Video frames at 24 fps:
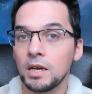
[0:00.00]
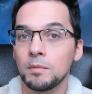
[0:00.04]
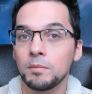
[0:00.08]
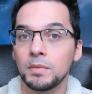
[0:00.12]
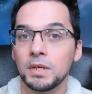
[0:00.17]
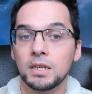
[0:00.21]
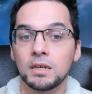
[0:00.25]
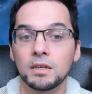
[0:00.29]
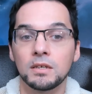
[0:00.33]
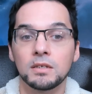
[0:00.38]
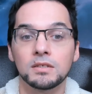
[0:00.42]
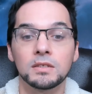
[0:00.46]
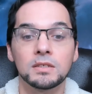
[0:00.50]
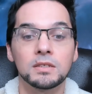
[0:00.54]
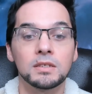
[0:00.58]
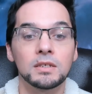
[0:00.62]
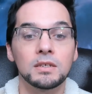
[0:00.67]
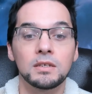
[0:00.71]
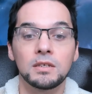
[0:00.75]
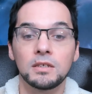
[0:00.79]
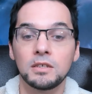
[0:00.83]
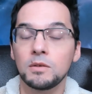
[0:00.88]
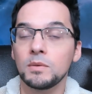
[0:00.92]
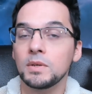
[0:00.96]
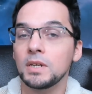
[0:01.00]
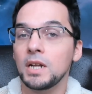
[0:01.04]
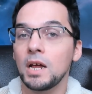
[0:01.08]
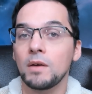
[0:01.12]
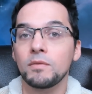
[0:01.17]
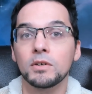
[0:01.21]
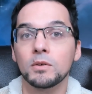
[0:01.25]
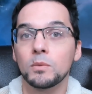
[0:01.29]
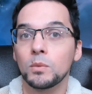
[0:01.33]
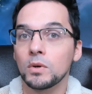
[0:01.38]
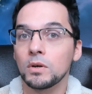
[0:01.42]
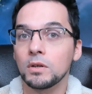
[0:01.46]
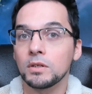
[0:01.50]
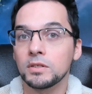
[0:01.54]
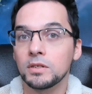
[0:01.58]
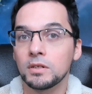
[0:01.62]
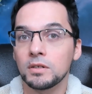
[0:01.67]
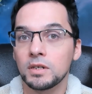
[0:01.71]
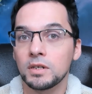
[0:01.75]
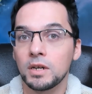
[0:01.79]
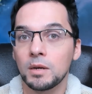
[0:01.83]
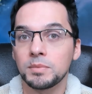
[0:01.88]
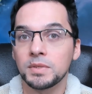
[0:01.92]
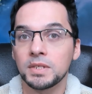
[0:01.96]
Because you can have your world
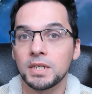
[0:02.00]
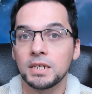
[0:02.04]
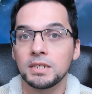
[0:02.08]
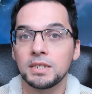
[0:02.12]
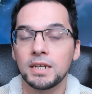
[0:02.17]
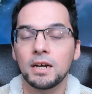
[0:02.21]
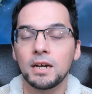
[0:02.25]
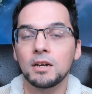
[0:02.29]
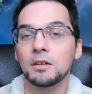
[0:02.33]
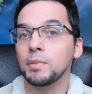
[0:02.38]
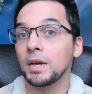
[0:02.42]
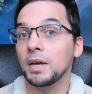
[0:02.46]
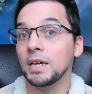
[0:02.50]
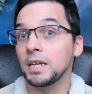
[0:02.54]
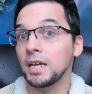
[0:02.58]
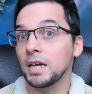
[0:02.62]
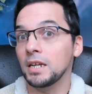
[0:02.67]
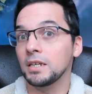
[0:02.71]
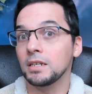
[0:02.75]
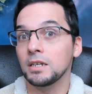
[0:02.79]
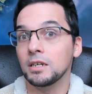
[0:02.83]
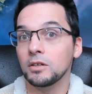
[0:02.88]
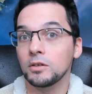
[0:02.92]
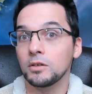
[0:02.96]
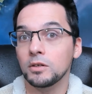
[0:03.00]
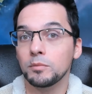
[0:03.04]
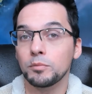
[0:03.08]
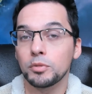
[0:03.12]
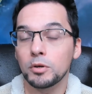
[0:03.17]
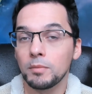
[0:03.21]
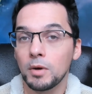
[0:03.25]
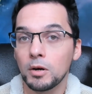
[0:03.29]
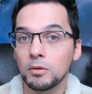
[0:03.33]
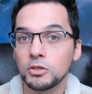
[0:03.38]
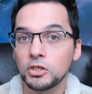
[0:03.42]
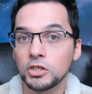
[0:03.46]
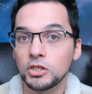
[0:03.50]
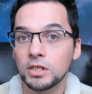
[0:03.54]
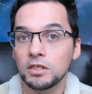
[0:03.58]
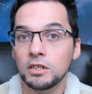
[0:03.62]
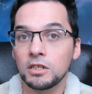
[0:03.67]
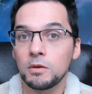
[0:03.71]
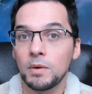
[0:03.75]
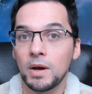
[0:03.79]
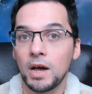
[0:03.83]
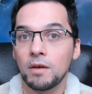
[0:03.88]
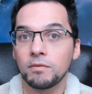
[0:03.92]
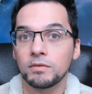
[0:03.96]
turned upside down by getting a good promotion
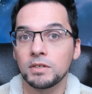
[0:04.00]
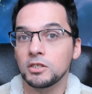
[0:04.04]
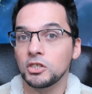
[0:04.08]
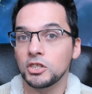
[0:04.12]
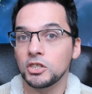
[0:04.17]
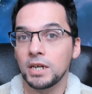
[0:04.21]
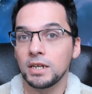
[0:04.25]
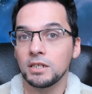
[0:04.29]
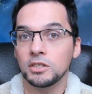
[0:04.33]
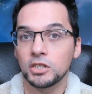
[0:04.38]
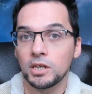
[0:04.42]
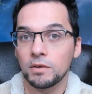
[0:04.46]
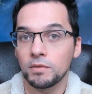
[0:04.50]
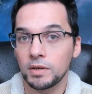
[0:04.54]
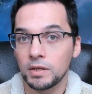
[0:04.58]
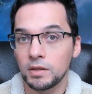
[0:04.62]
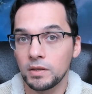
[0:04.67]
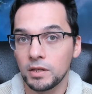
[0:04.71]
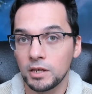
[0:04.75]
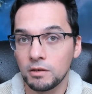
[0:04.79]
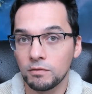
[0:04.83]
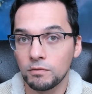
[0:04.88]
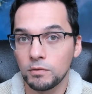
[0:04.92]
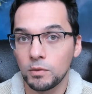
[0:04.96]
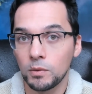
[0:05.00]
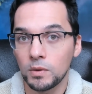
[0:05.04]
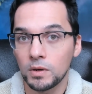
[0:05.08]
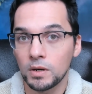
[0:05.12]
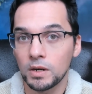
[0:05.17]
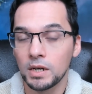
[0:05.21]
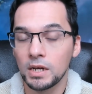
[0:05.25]
you have to change everything for.